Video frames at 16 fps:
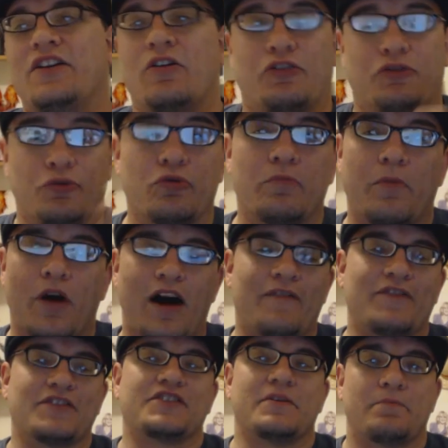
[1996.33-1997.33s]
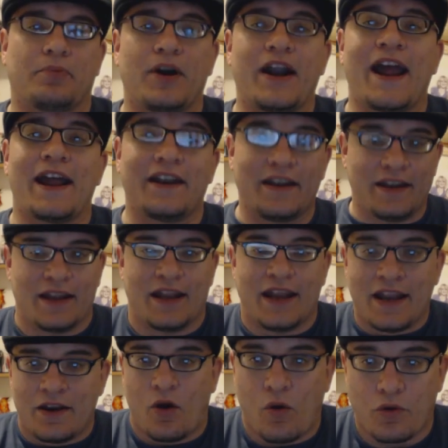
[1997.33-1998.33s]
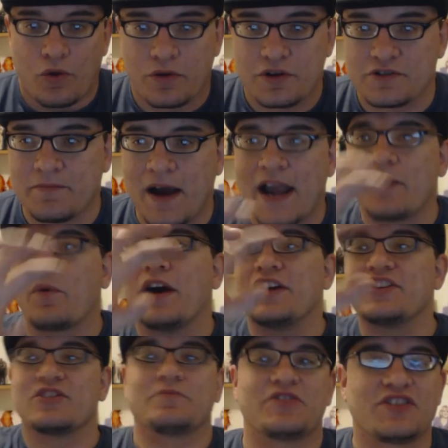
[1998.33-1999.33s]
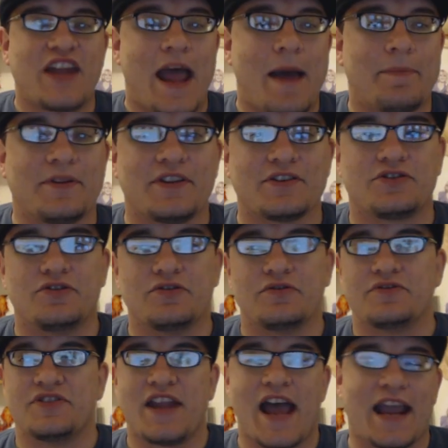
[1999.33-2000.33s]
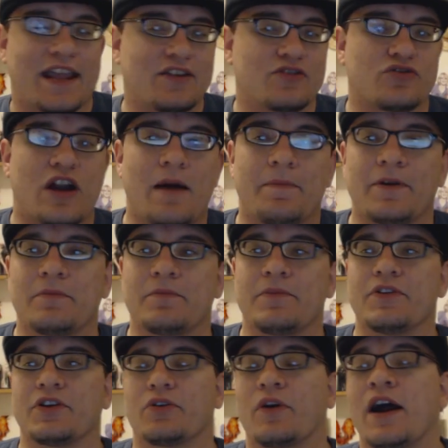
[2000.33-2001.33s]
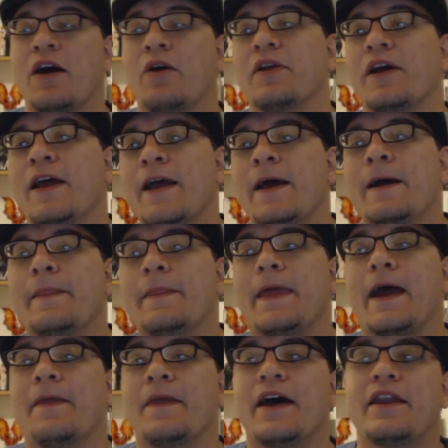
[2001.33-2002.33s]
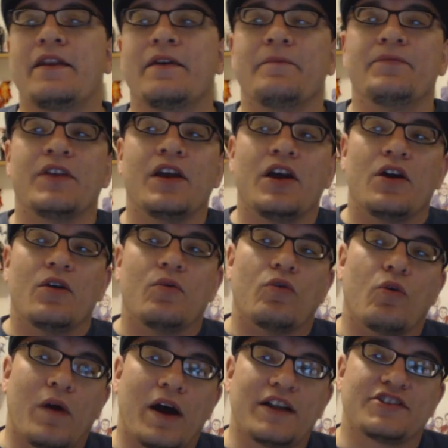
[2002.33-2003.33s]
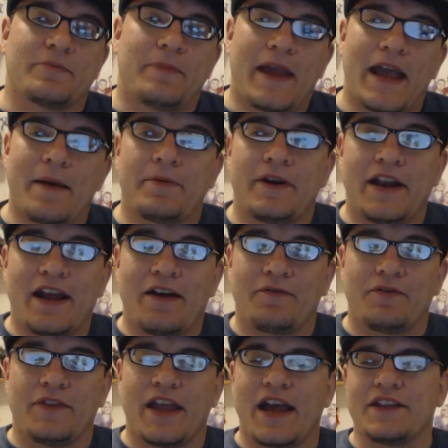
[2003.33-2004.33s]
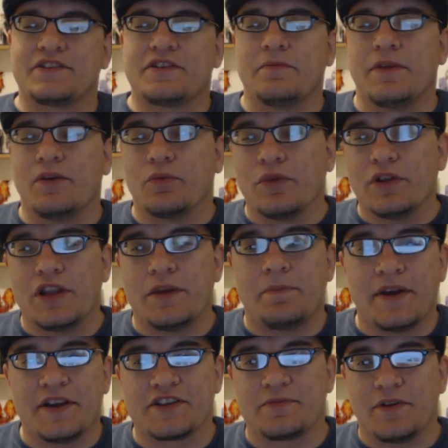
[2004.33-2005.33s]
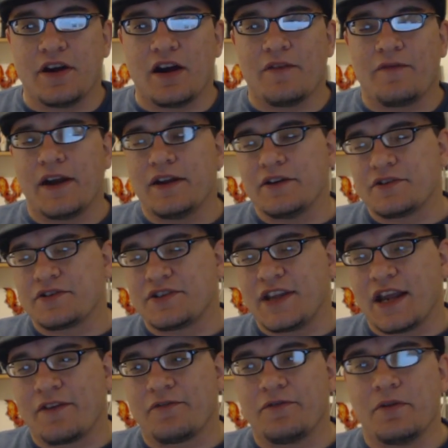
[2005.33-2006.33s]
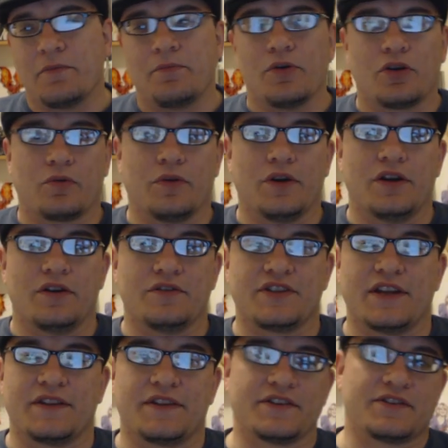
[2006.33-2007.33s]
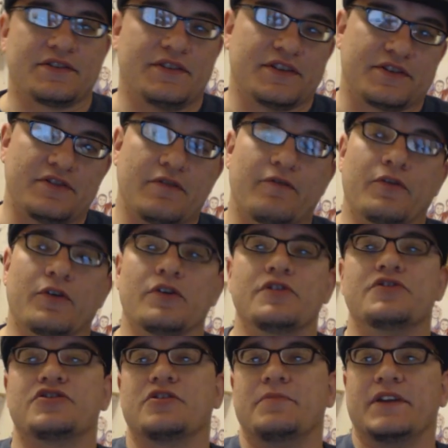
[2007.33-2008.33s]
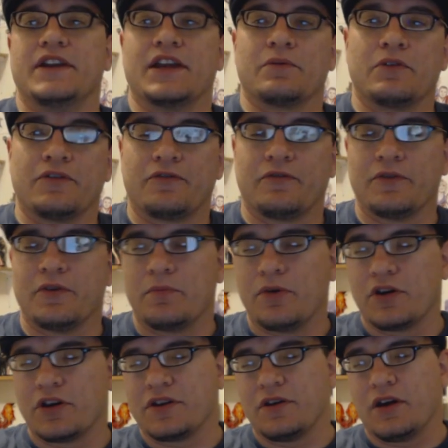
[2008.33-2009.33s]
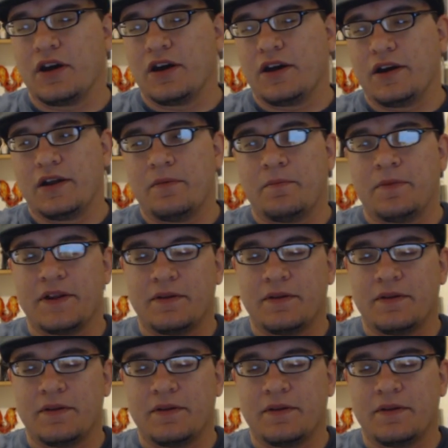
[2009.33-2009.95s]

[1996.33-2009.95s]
you know, through well, obviously Bran in Hodor's mind, winds up snapping this dude's neck and dropping him to the ground. And then what winds up happening after that to me really pissed me off. I understand from the book readers that this this diverged to begin with from the book, uh,